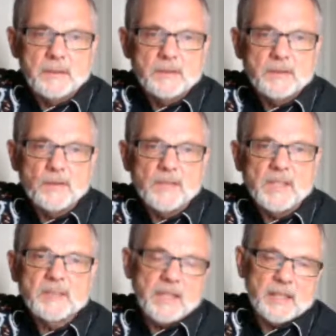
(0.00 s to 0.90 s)
So
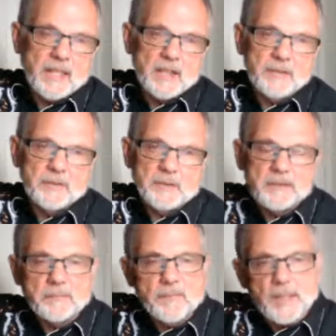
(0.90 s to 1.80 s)
these psychiatrists
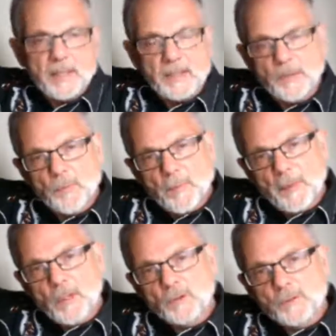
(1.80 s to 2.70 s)
make
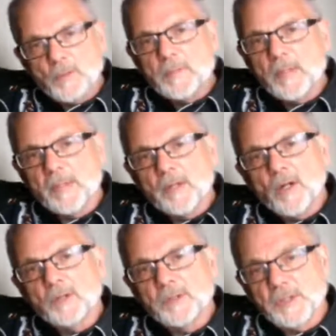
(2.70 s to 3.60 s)
close to $1 million
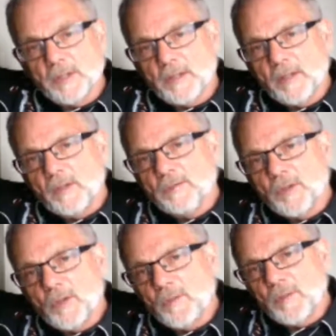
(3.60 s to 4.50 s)
a year. I don't know if you
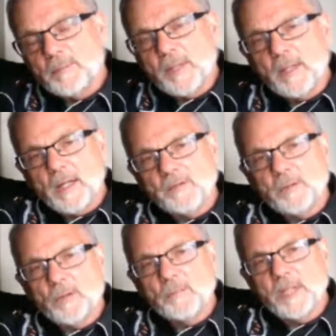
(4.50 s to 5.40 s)
know that, but I was
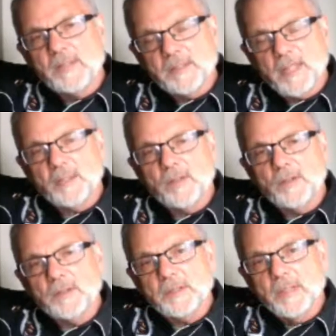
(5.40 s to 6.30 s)
told by a psych
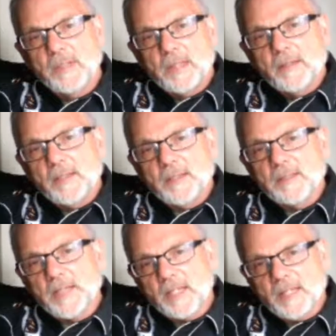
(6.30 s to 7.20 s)
nurse that the
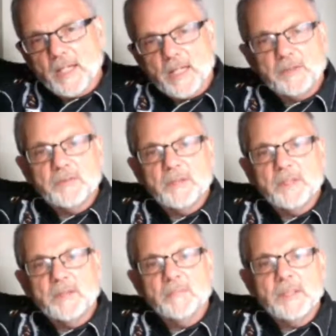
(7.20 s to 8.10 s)
psychiatrists
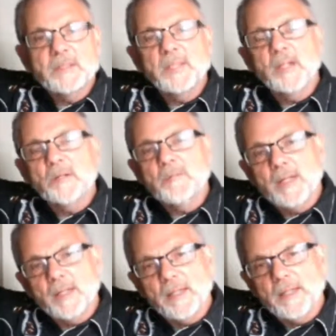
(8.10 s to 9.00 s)
in BC are
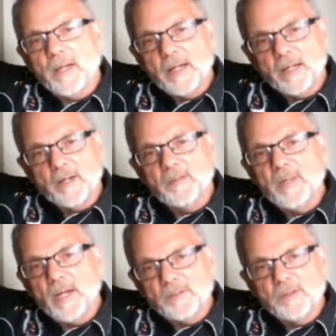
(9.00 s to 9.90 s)
making like
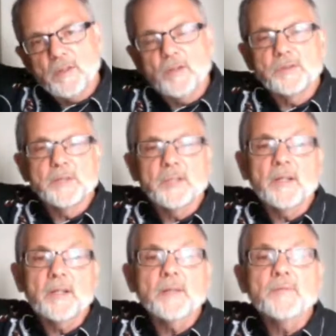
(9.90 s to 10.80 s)
$900,000 a
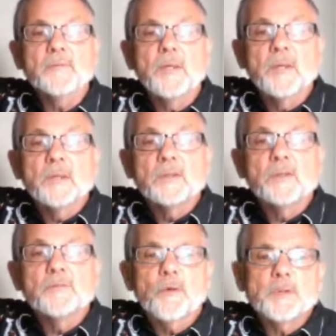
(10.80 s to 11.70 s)
year
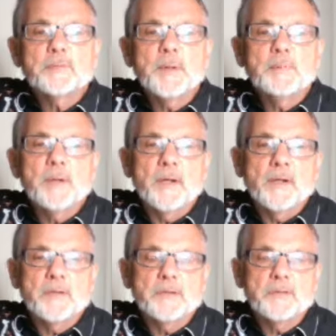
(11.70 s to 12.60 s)
to force people
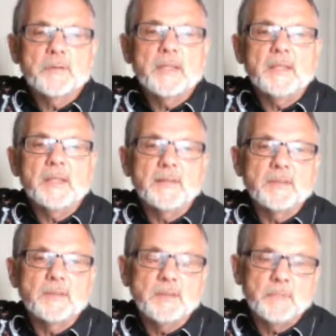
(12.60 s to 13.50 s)
onto the street and live
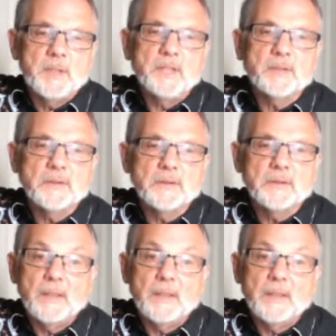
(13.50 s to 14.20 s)
in soup kitchens.